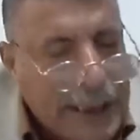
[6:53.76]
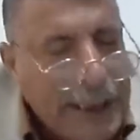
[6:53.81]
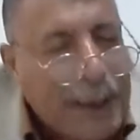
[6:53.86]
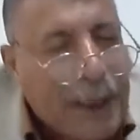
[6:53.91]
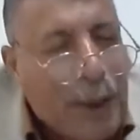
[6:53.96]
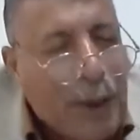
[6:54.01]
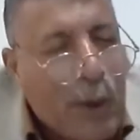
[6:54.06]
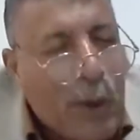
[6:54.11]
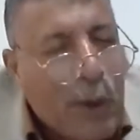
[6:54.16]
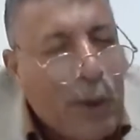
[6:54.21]

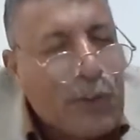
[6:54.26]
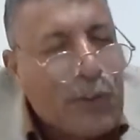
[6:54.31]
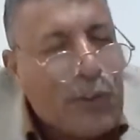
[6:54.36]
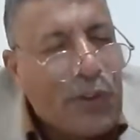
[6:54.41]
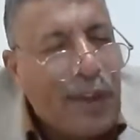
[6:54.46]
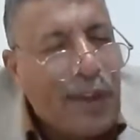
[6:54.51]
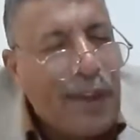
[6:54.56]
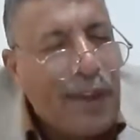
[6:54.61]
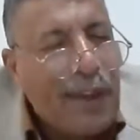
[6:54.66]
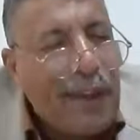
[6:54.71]
cannot
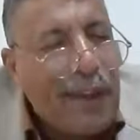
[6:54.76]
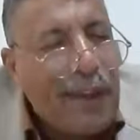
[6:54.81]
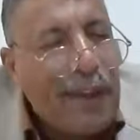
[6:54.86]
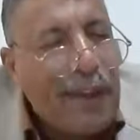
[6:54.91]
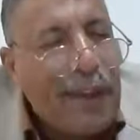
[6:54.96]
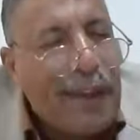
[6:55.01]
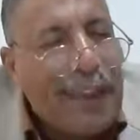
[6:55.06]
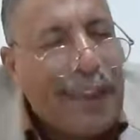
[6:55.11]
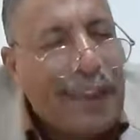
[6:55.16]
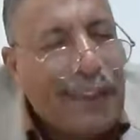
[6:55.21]

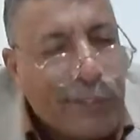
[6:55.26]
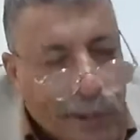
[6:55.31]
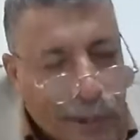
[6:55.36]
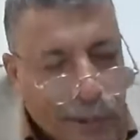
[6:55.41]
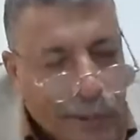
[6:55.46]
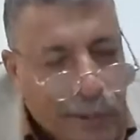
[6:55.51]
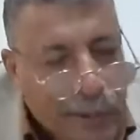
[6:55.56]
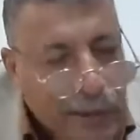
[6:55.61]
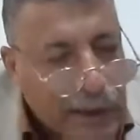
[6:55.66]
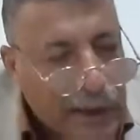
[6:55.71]

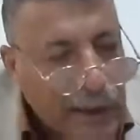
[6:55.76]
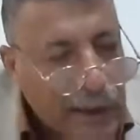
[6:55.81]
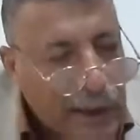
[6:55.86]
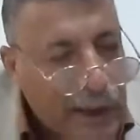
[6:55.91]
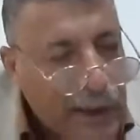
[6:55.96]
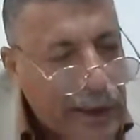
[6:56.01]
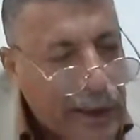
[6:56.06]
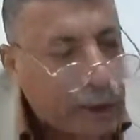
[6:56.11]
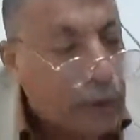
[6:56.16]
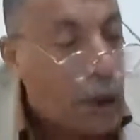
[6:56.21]
exist.
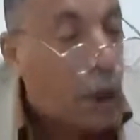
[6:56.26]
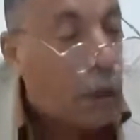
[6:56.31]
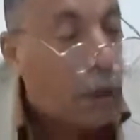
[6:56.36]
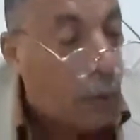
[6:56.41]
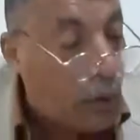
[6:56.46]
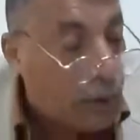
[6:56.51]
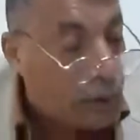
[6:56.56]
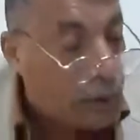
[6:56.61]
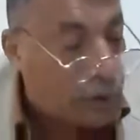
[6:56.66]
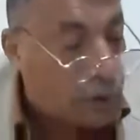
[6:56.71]
In other
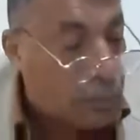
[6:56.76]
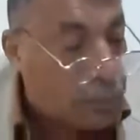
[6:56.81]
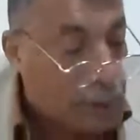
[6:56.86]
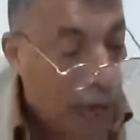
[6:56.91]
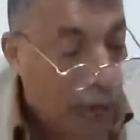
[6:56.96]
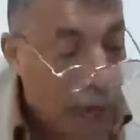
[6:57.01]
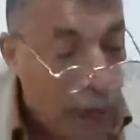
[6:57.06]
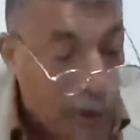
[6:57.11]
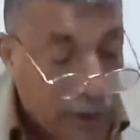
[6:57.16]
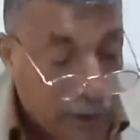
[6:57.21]
words,
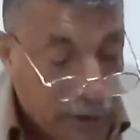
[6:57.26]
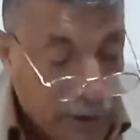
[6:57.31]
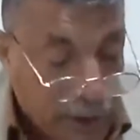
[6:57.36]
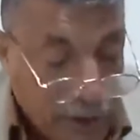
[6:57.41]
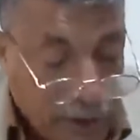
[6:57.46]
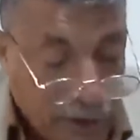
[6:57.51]
priority